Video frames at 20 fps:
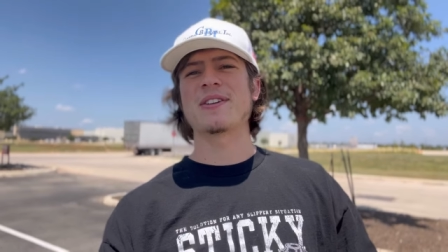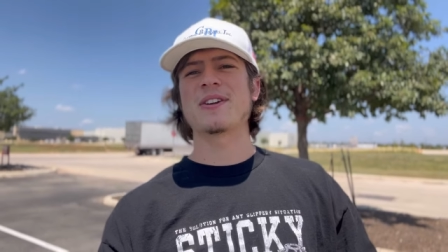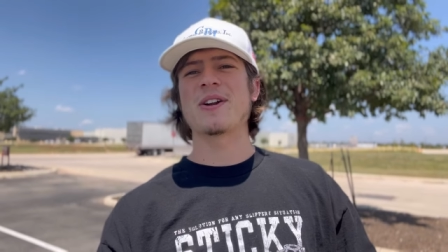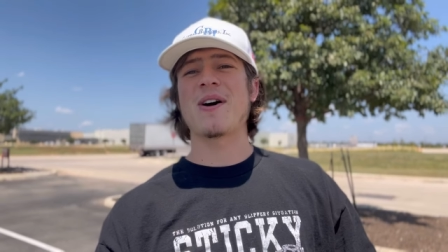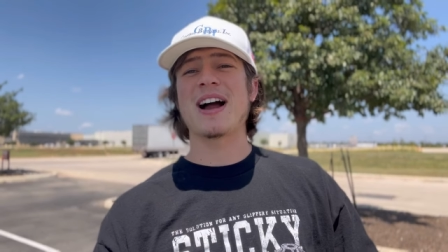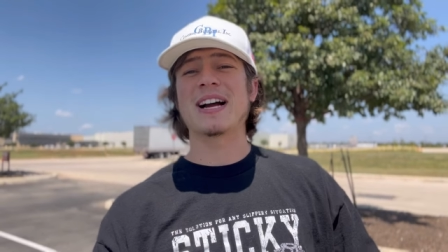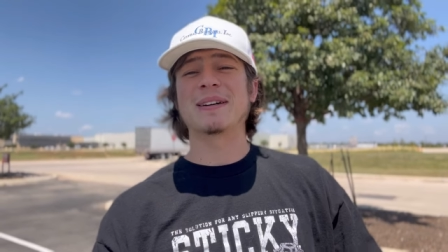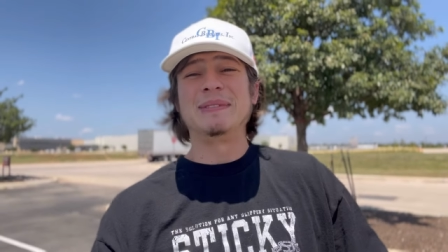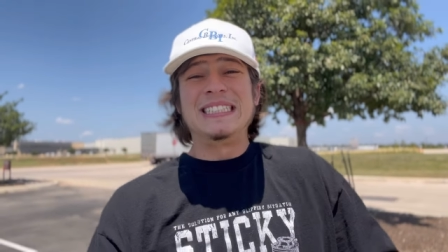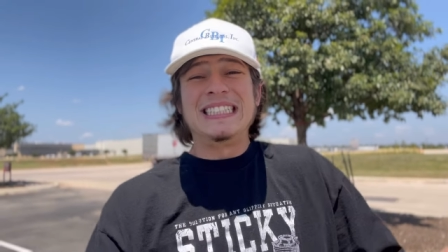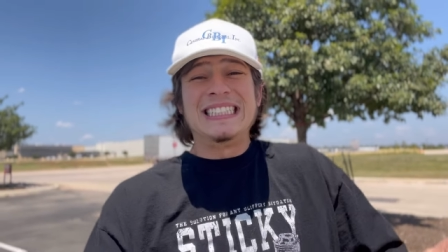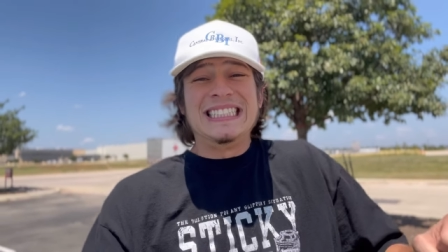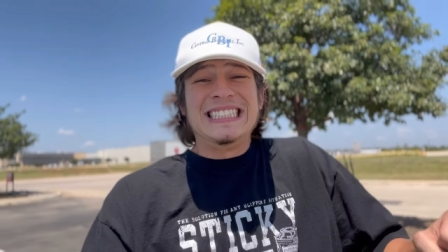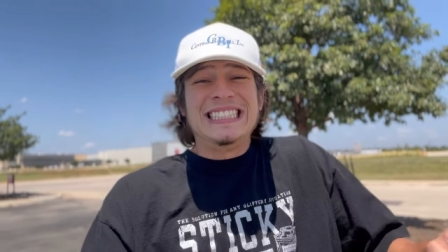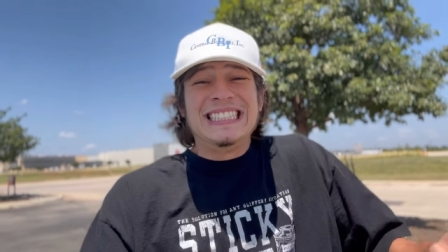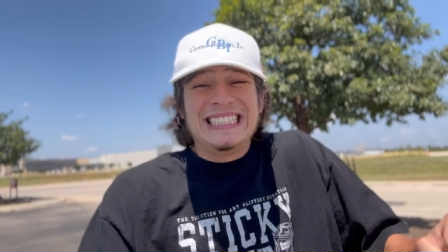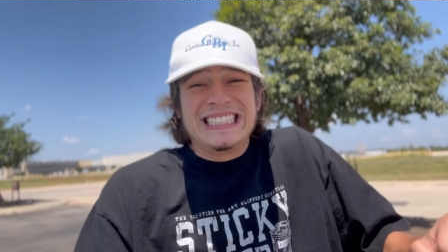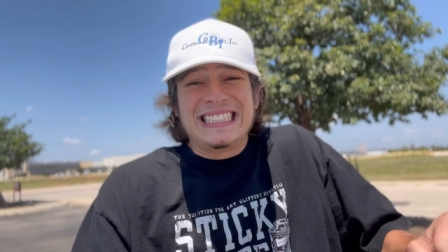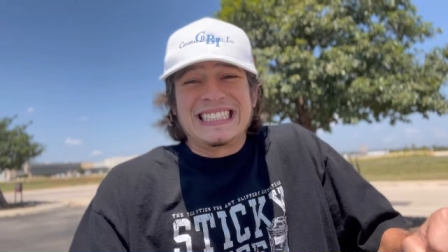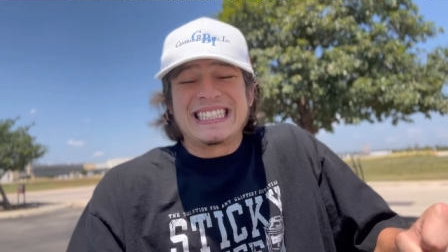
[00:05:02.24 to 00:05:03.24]
You know, I
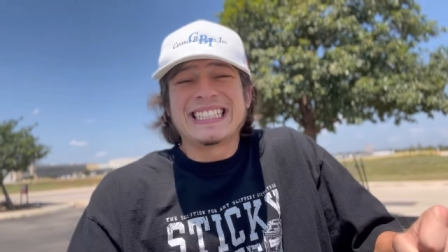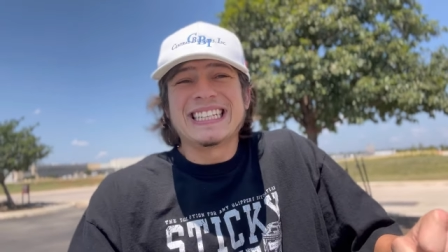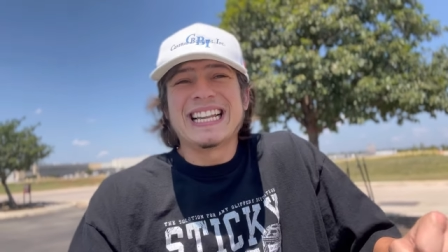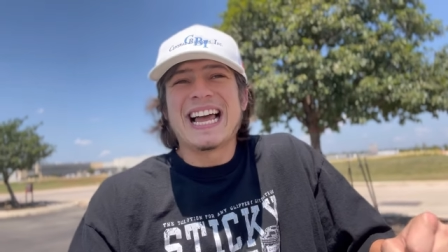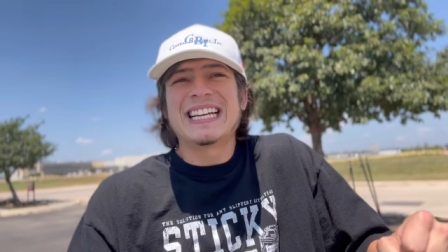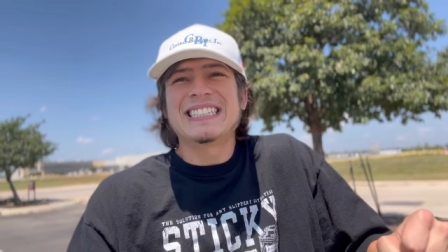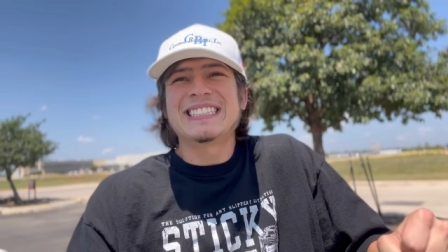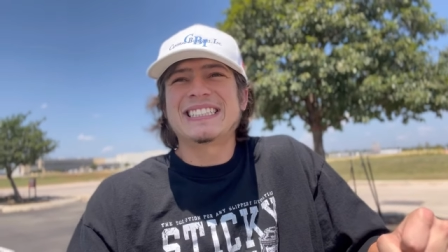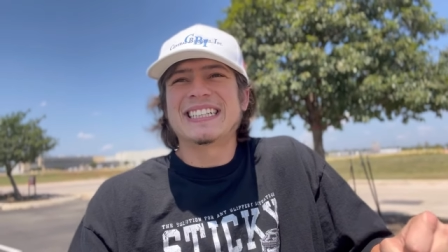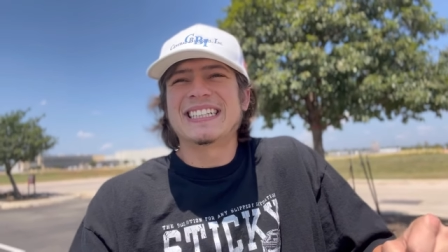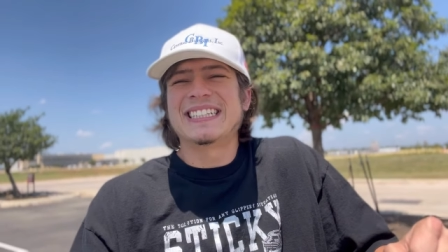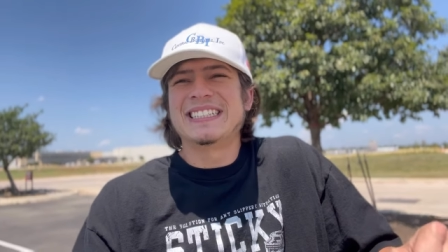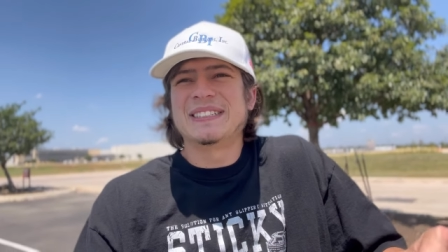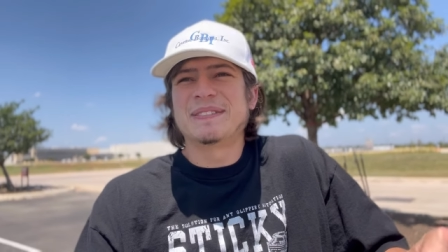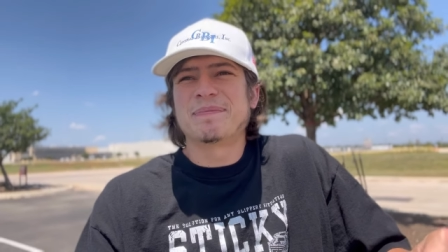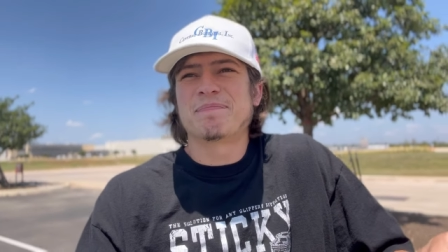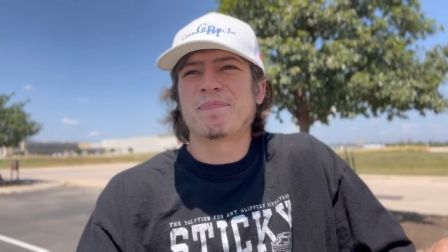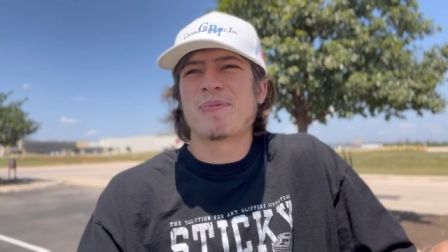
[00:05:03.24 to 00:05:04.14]
clench and